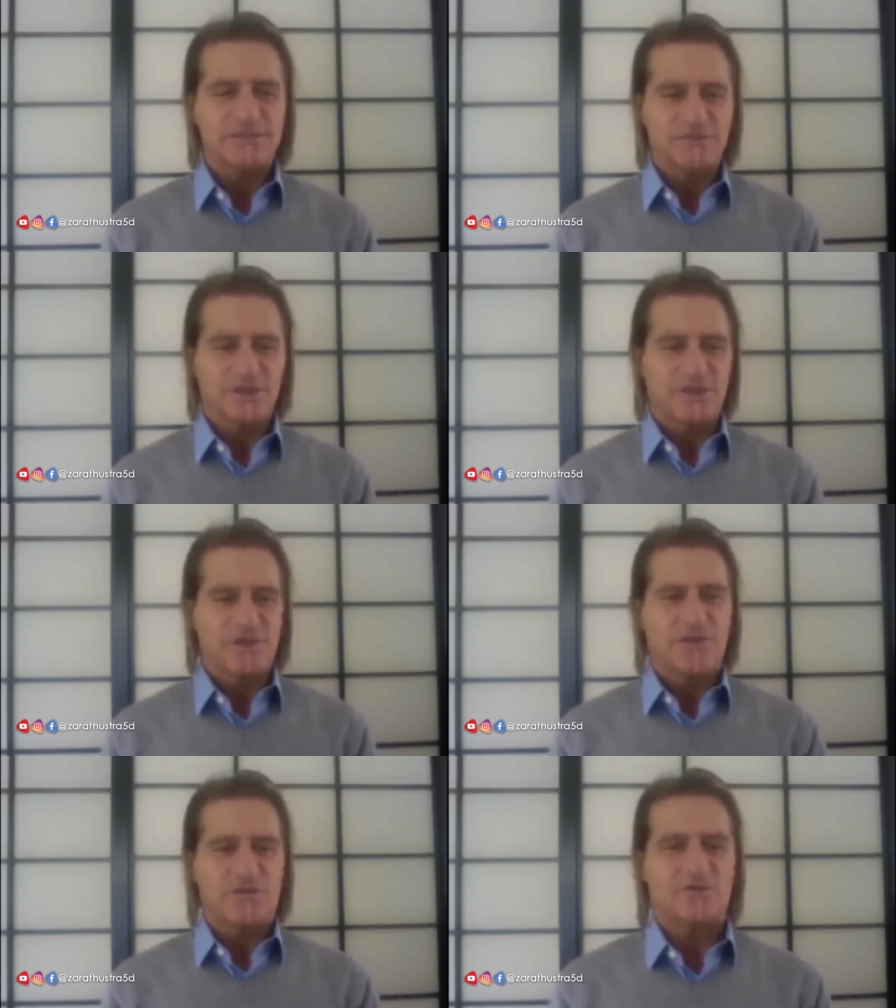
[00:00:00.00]

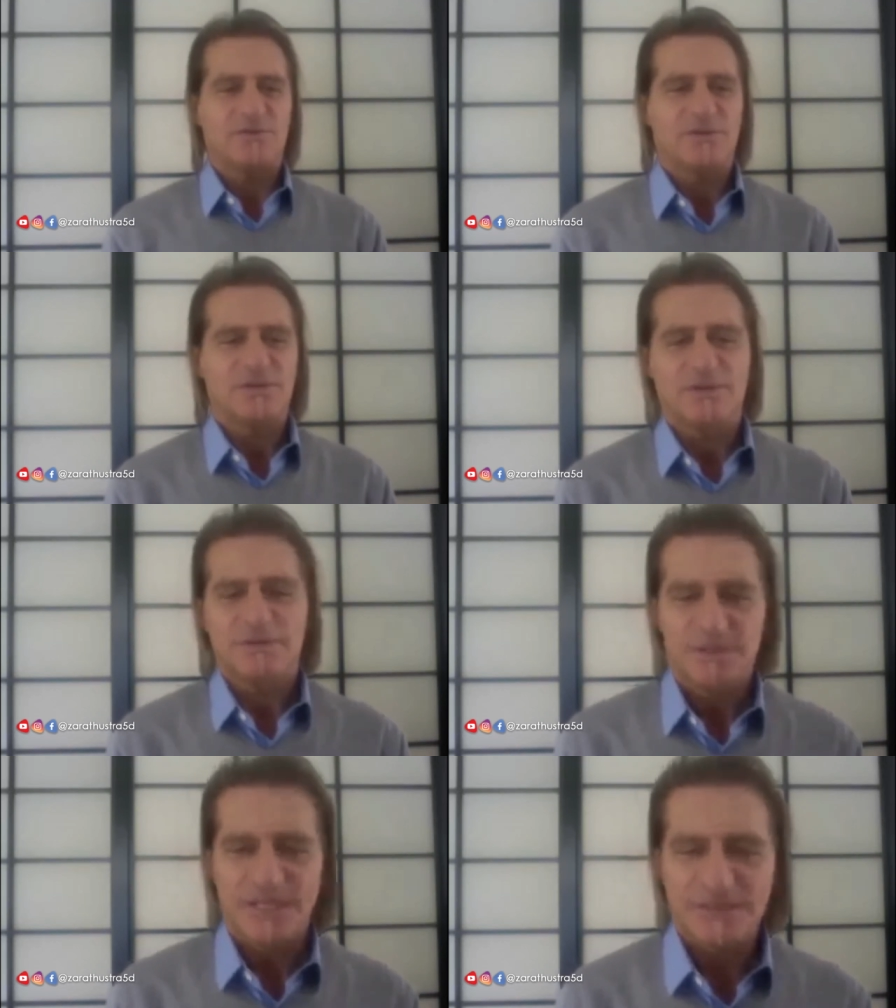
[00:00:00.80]
So
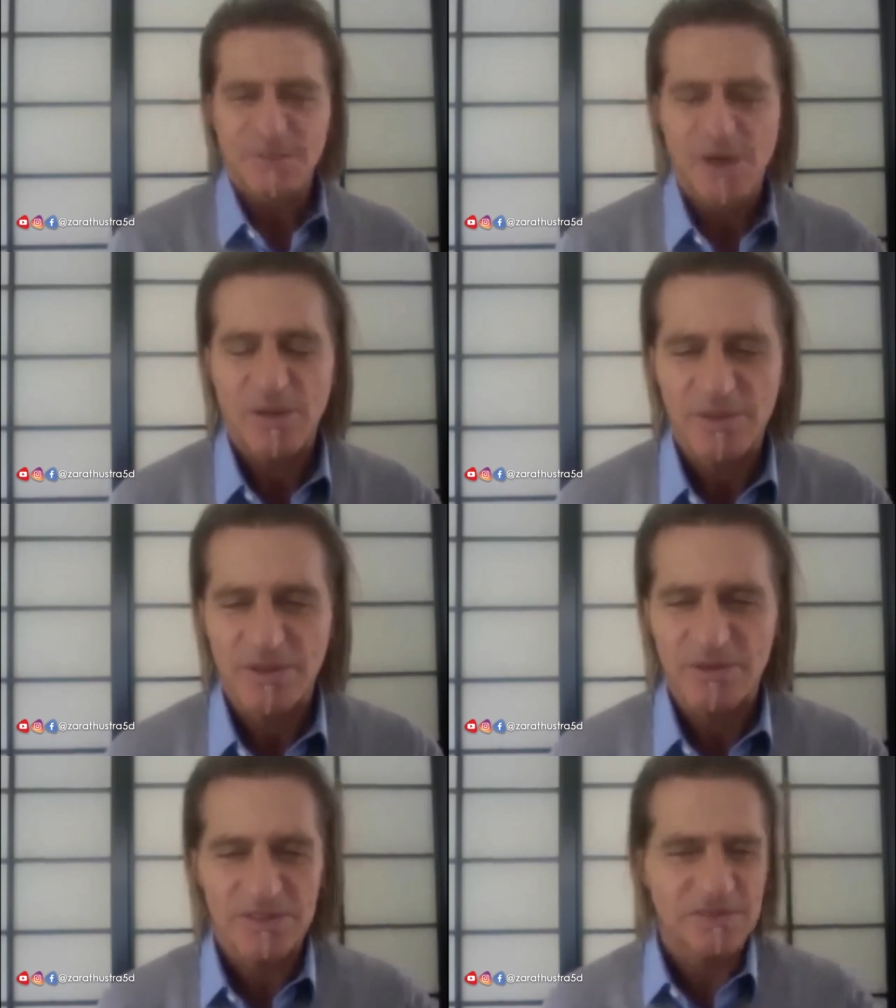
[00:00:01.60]
that's
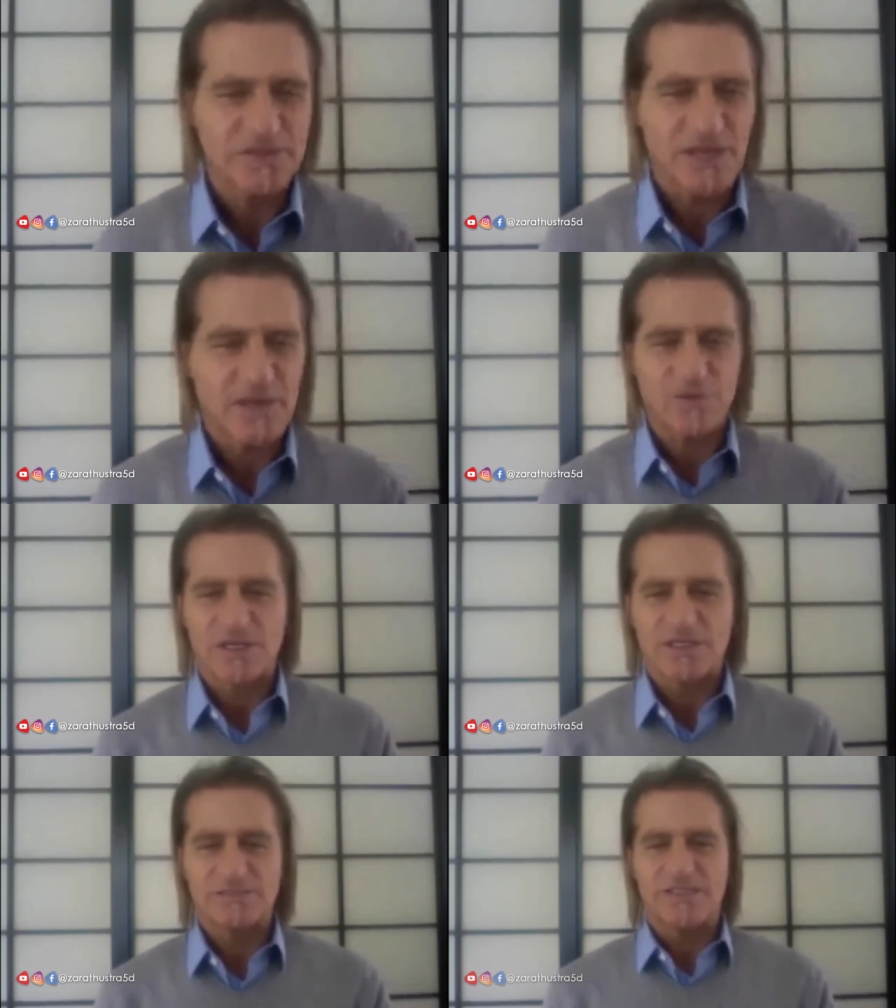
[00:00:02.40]
probably around the time
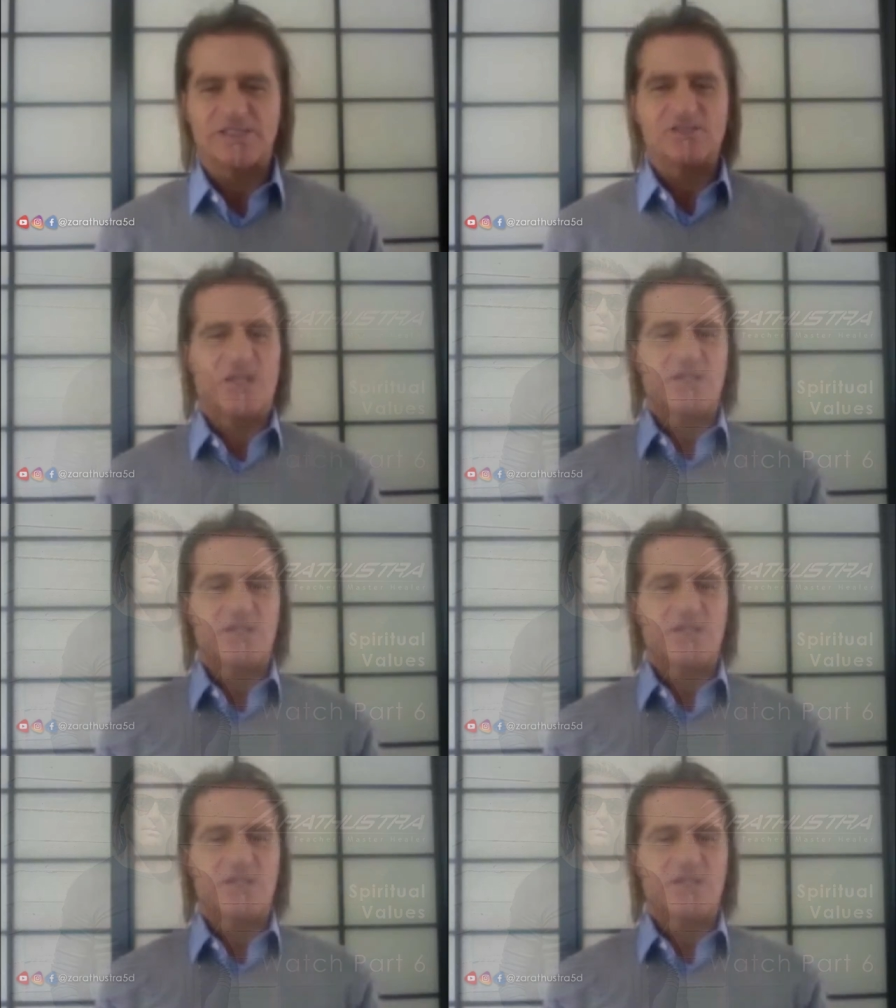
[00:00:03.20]
we're going to see